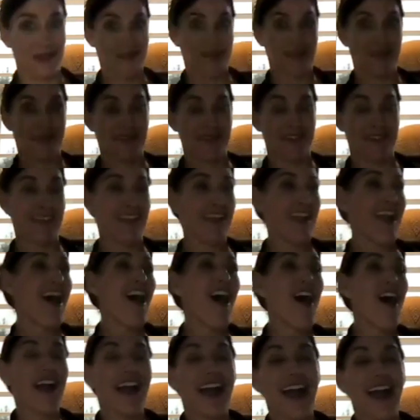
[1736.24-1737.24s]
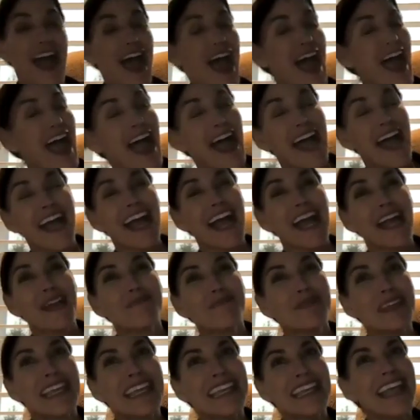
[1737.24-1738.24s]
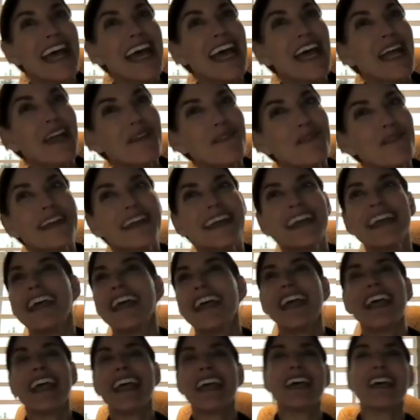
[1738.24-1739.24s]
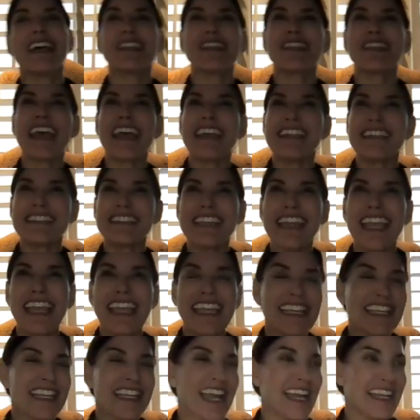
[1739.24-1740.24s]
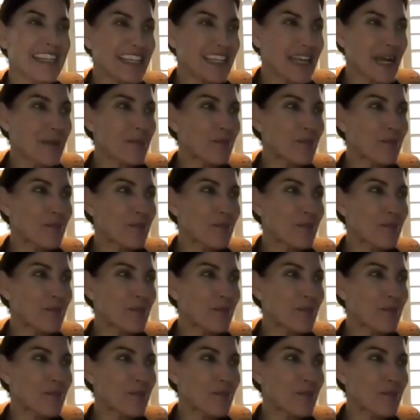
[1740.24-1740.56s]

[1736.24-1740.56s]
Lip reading: I mean, that date kind of got